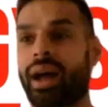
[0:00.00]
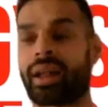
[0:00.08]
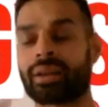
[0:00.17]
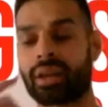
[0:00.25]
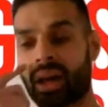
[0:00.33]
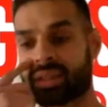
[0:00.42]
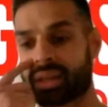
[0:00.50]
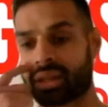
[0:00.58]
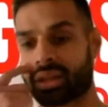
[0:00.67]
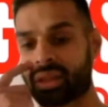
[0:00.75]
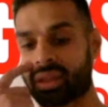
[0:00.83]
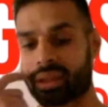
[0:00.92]
And I think
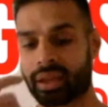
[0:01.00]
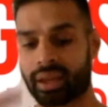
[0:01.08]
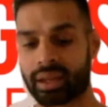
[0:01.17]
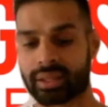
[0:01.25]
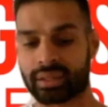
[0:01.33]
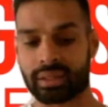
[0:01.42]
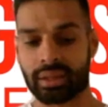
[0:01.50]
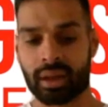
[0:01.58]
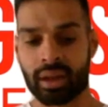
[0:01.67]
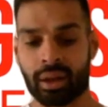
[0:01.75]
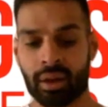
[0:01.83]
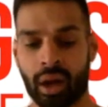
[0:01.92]
the other thing is,
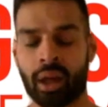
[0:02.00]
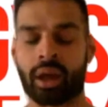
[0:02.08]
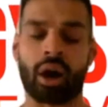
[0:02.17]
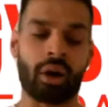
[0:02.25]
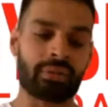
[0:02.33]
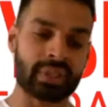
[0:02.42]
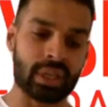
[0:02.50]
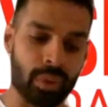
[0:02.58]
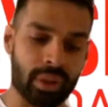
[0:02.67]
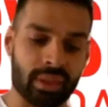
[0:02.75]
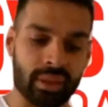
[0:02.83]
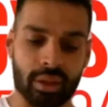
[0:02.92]
obviously
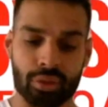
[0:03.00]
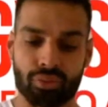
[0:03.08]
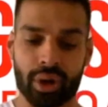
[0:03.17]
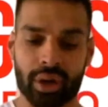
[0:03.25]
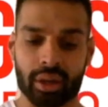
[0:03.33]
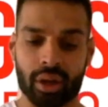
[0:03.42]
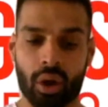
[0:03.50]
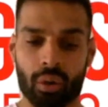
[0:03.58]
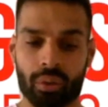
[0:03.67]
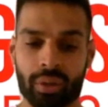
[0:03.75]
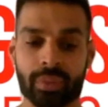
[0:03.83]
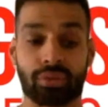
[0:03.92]
with the running goal,
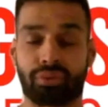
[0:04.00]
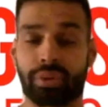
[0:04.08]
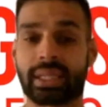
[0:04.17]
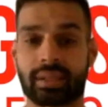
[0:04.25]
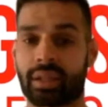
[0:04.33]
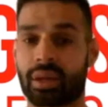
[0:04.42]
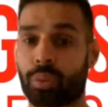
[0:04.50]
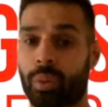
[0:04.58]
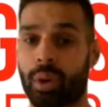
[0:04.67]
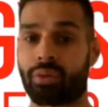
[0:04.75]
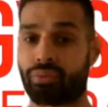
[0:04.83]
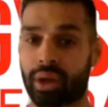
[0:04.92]
there was a reason that we
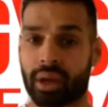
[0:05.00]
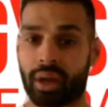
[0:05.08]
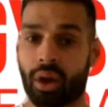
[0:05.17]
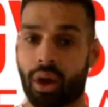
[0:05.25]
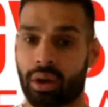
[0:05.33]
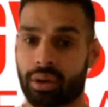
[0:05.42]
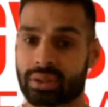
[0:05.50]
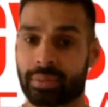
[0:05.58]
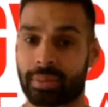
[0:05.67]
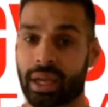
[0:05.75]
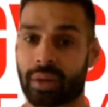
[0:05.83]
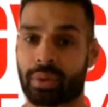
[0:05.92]
weren't running a lot to
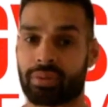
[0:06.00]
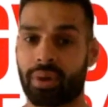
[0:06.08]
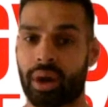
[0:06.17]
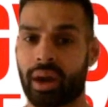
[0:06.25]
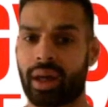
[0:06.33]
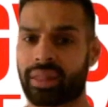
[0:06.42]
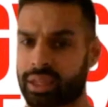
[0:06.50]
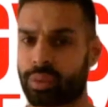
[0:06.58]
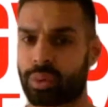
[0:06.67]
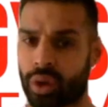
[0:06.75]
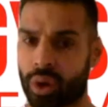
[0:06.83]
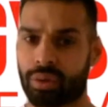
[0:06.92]
begin with, right? I think you were
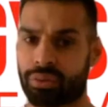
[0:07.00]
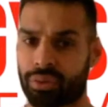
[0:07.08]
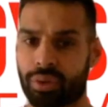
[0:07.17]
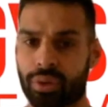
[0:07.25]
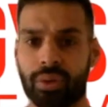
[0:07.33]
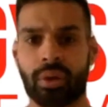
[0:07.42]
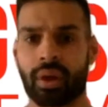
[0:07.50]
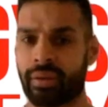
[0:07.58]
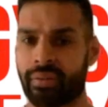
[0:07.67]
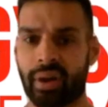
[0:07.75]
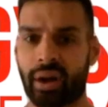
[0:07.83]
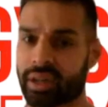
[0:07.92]
going through
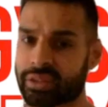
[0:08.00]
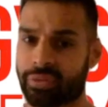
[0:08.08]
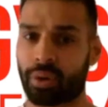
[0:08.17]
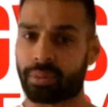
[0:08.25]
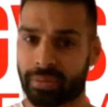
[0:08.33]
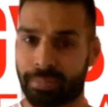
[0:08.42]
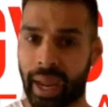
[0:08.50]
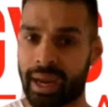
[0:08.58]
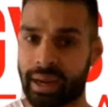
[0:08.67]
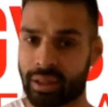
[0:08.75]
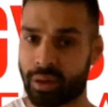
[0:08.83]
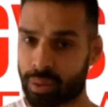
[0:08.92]
various forms of
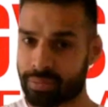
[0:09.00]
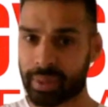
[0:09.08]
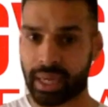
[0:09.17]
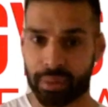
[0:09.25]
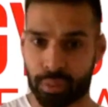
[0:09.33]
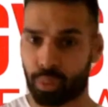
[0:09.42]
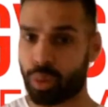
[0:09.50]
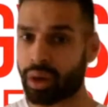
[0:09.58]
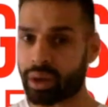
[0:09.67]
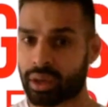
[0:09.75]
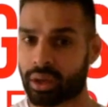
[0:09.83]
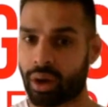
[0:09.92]
pain that we've been
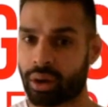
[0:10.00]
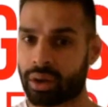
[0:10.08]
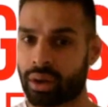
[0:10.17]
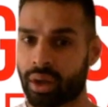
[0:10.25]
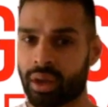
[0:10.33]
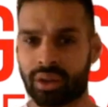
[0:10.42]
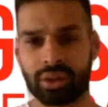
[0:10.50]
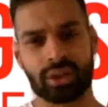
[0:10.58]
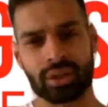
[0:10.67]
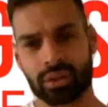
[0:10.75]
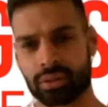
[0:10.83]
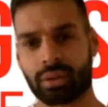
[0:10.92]
working on. Could
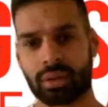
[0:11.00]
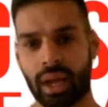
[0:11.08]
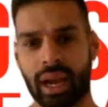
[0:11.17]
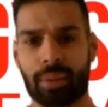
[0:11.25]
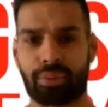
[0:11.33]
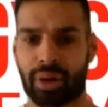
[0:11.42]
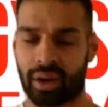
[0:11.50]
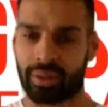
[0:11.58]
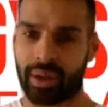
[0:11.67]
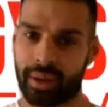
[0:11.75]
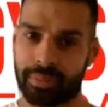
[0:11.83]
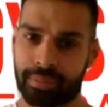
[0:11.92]
you elaborate on
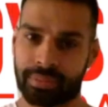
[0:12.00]
that?